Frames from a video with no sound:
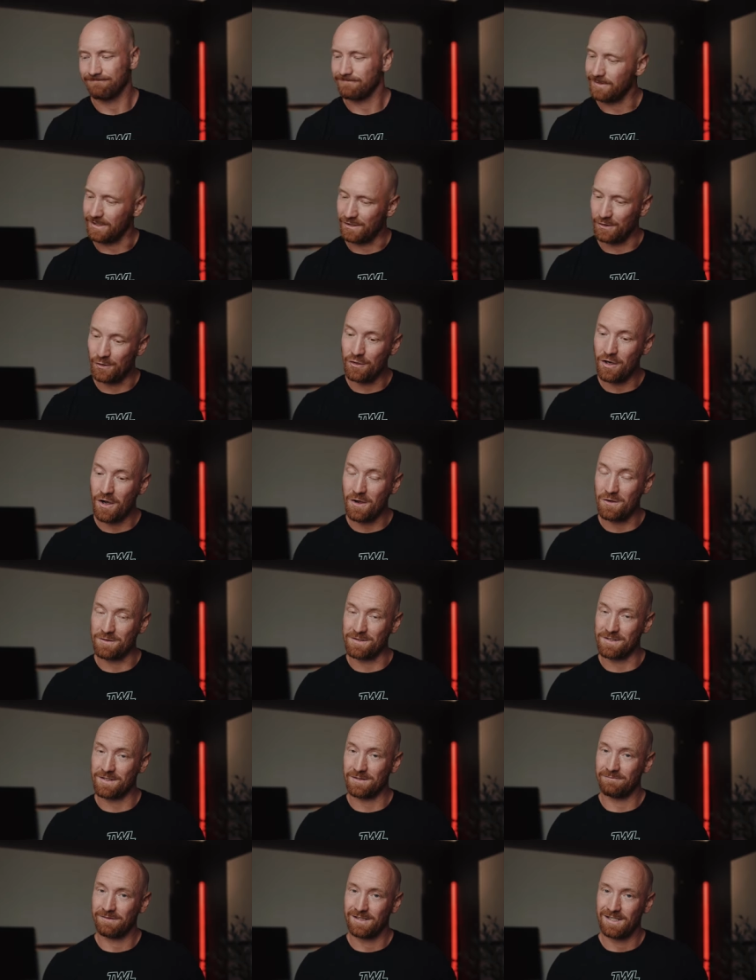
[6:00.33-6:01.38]
And who knows,
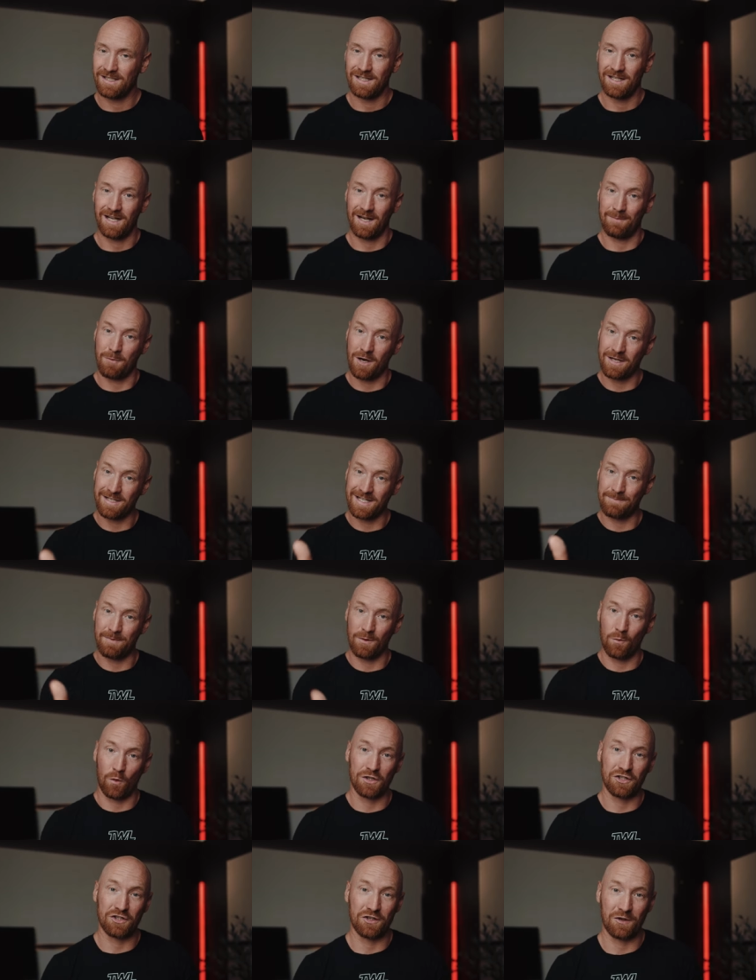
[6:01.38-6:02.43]
I might just be
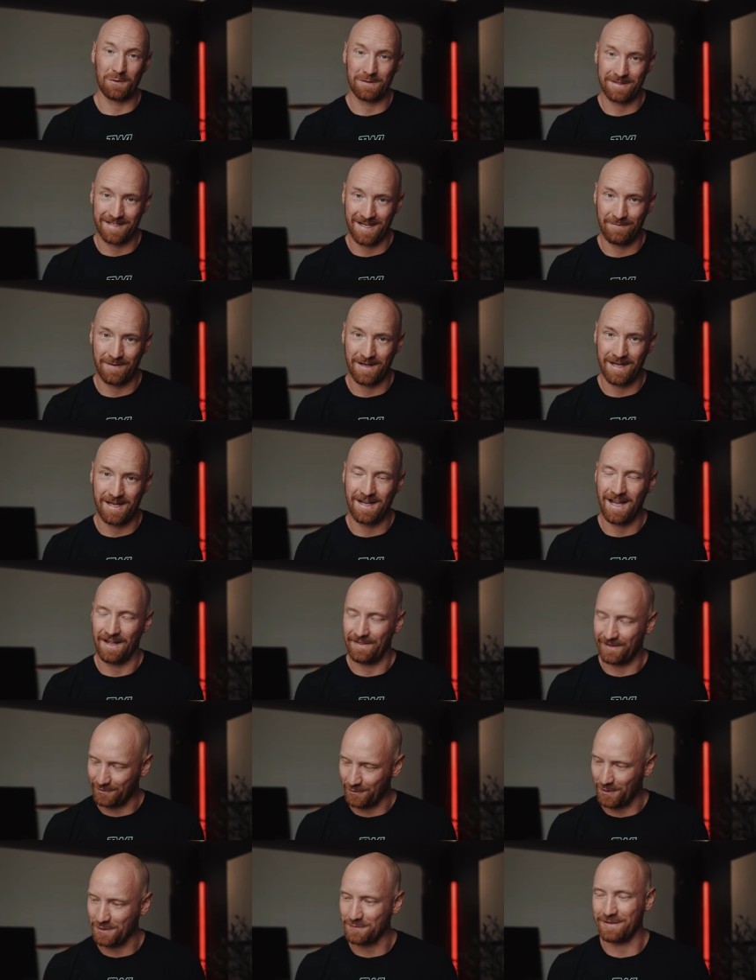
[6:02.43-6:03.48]
watching you on TV at the
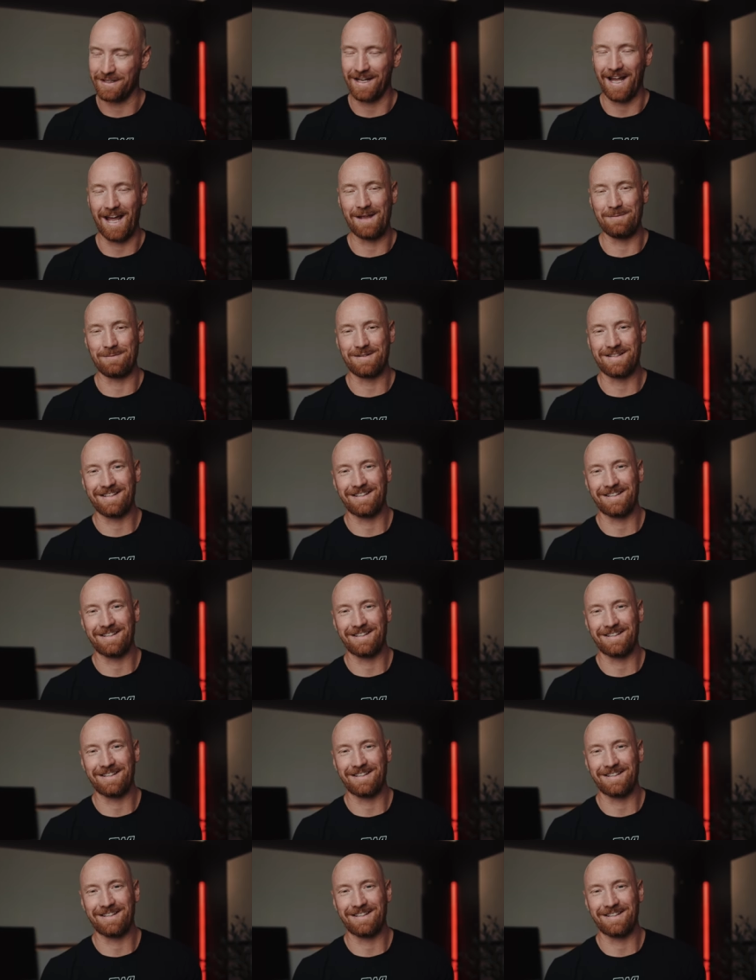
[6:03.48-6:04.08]
CrossFit Games